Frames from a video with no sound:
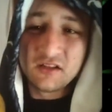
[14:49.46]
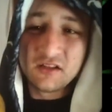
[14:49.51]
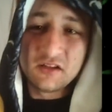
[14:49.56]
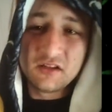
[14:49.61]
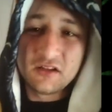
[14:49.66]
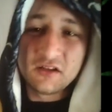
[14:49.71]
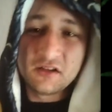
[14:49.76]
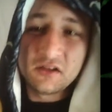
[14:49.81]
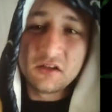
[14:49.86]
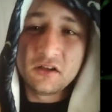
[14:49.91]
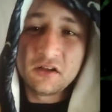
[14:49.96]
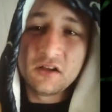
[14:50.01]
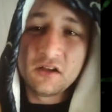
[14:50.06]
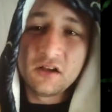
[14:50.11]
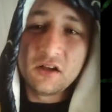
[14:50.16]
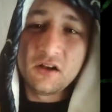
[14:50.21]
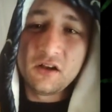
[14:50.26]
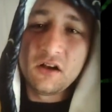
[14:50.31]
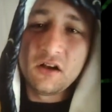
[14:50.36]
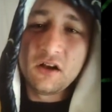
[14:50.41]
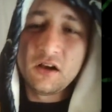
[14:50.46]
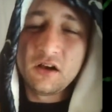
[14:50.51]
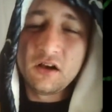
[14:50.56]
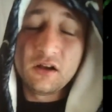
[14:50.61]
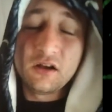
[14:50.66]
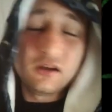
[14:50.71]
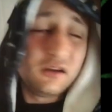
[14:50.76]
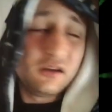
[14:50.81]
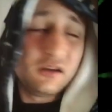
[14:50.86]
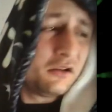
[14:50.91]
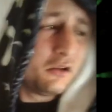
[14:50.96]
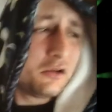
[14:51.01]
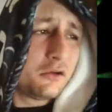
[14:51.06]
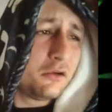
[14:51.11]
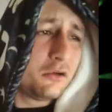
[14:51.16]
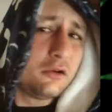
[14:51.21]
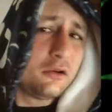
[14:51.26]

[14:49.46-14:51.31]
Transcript: [no speech]